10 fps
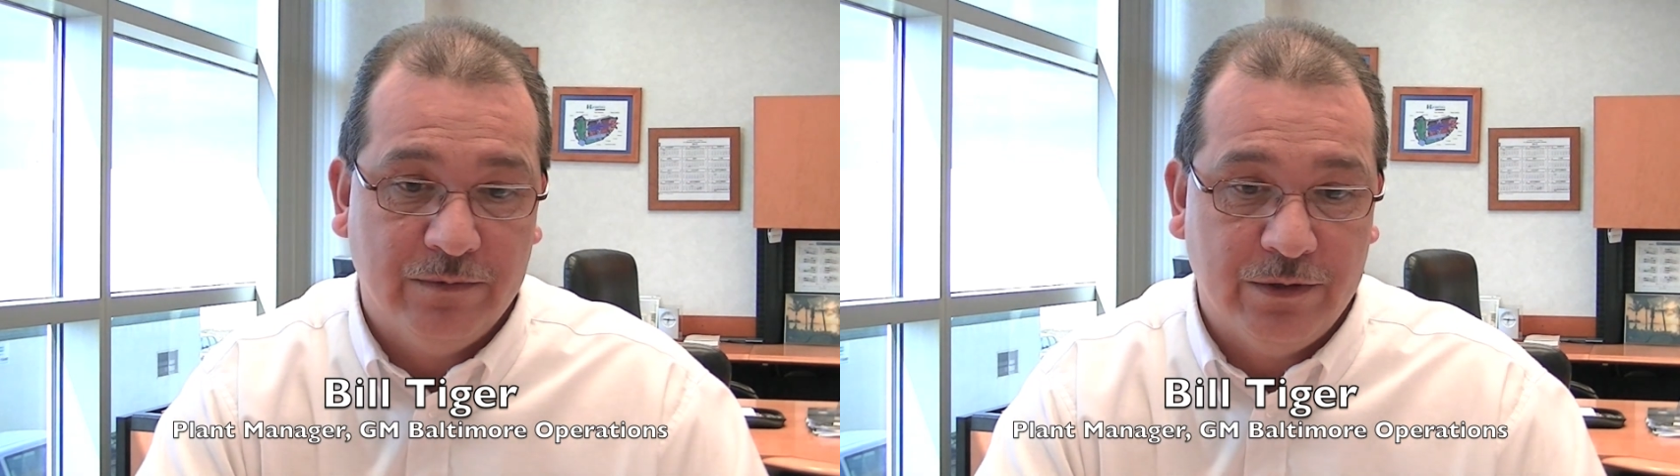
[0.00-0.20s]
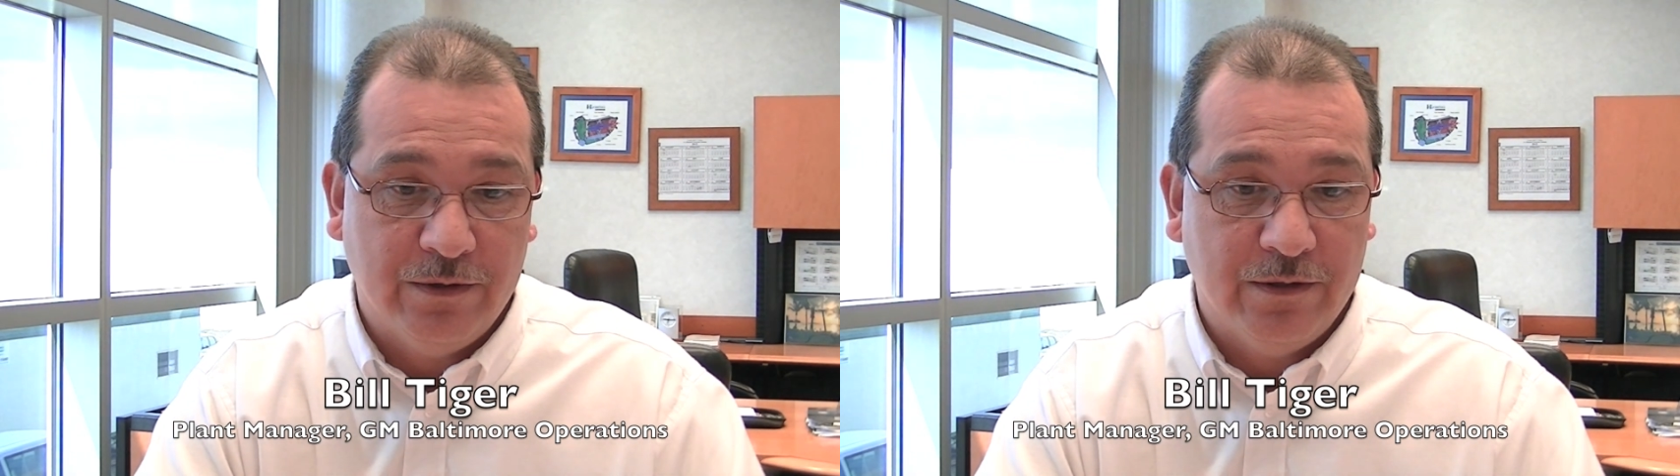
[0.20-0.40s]

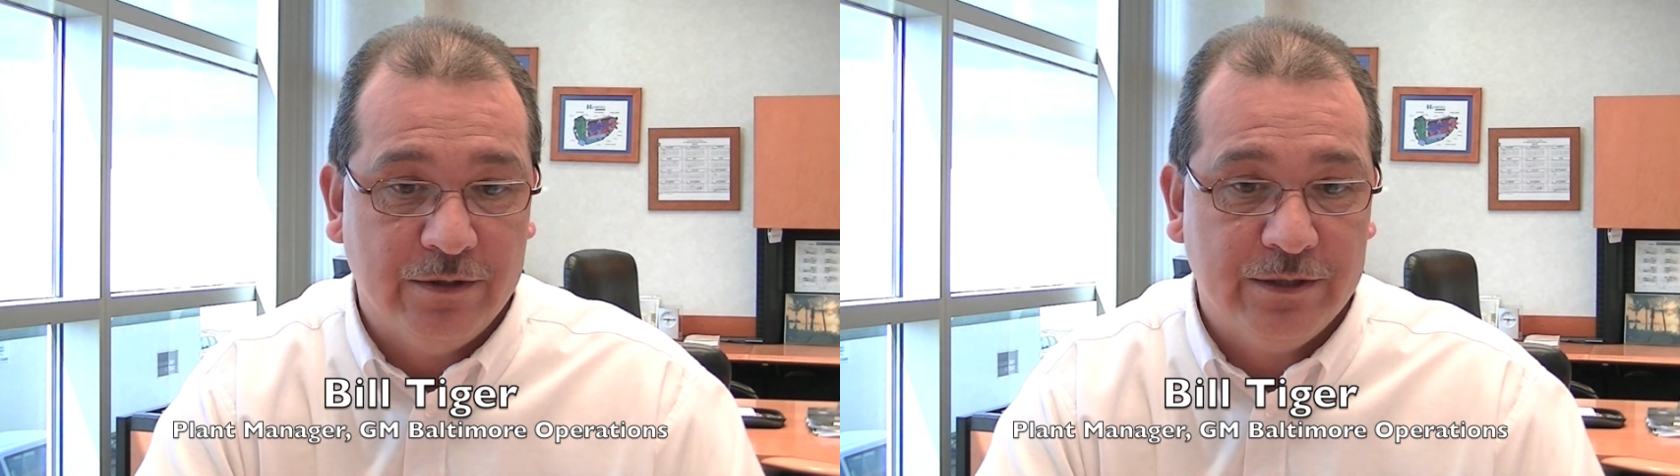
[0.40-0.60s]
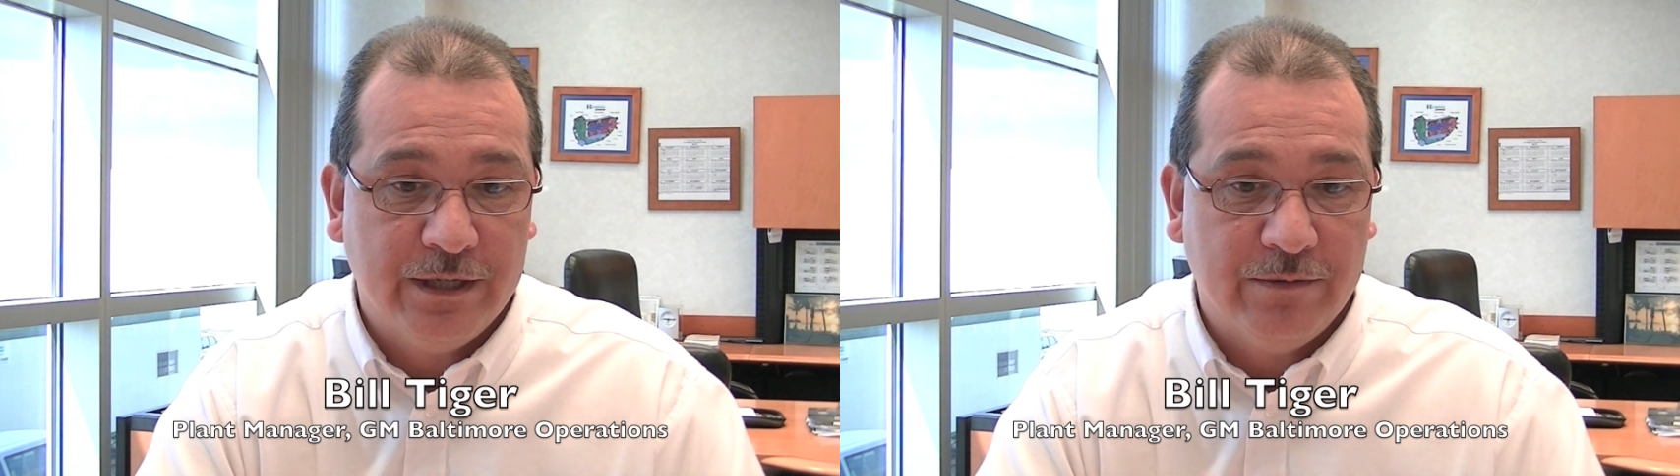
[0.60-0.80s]
they'll
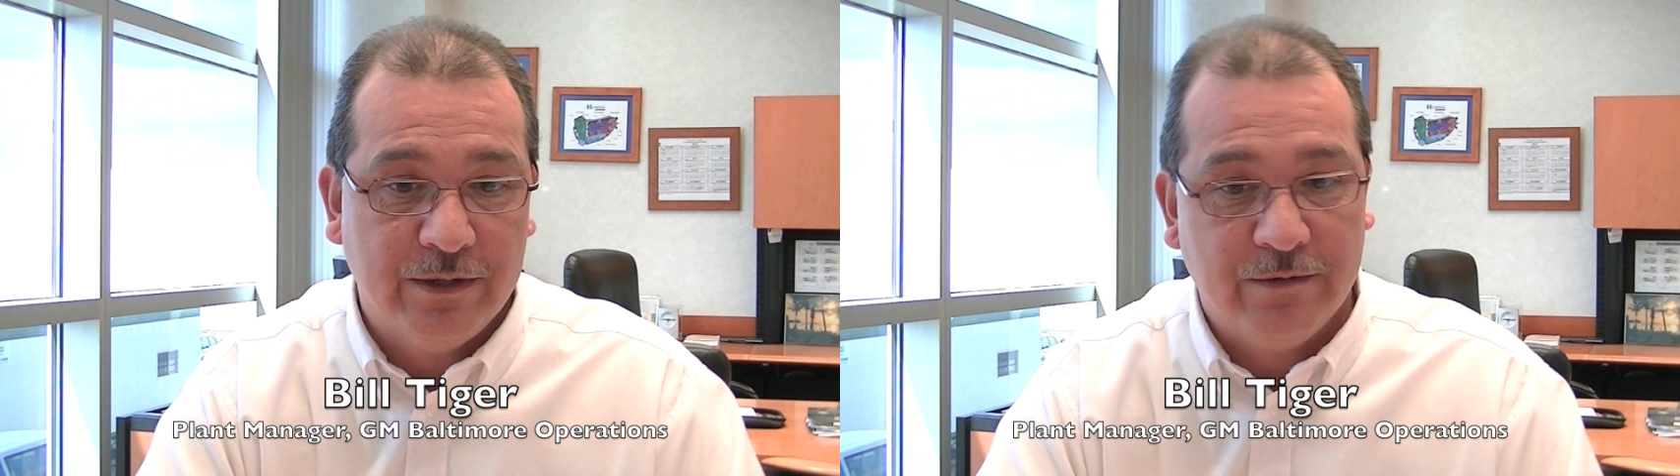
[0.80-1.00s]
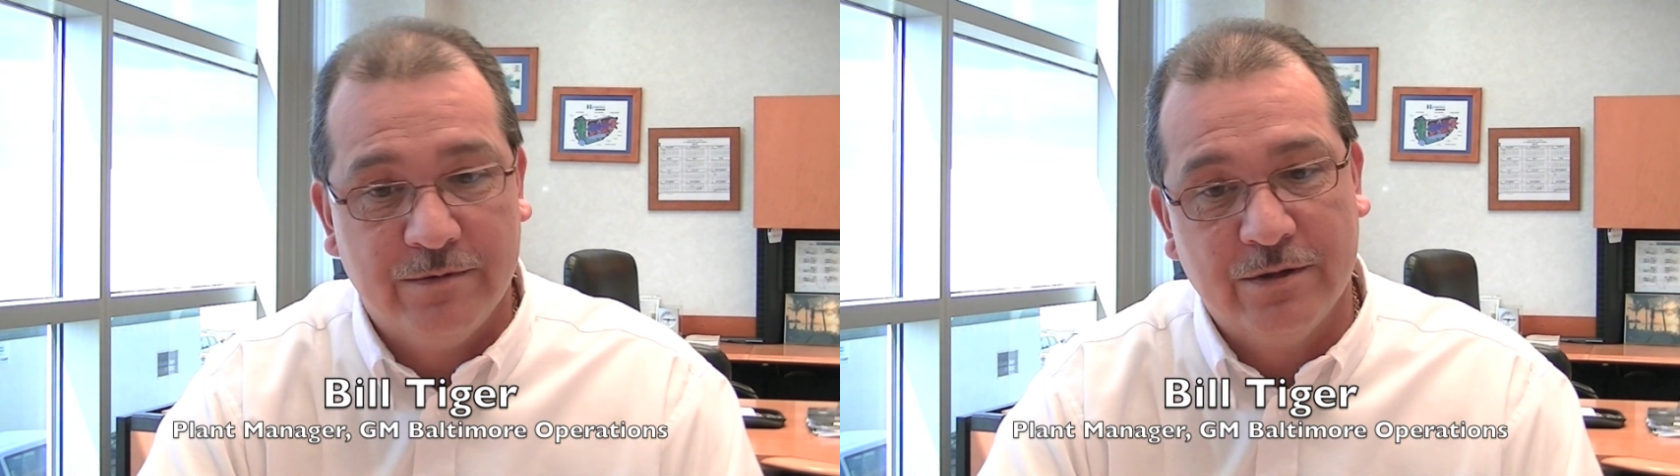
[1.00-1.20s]
understand
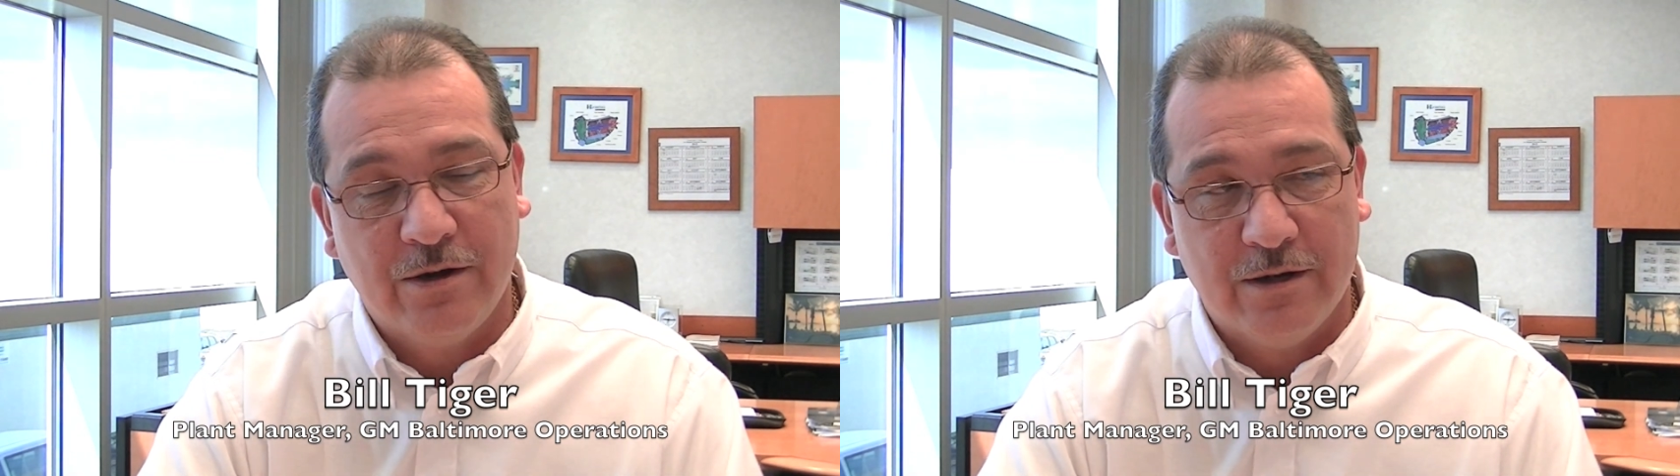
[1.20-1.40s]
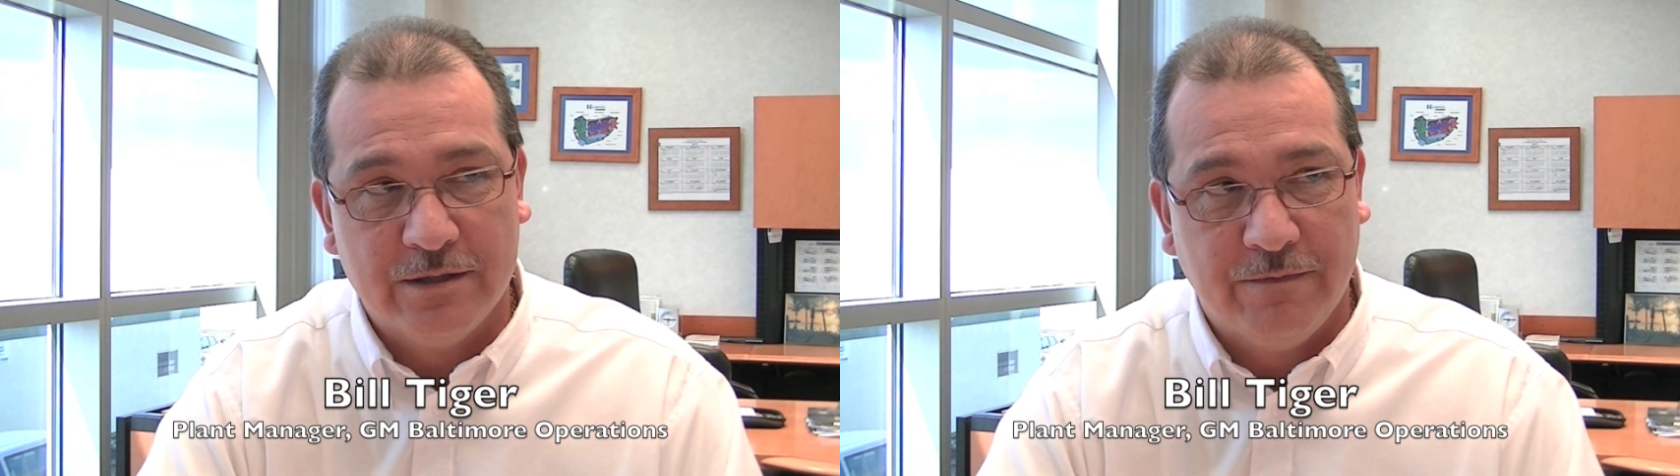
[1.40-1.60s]
what's cost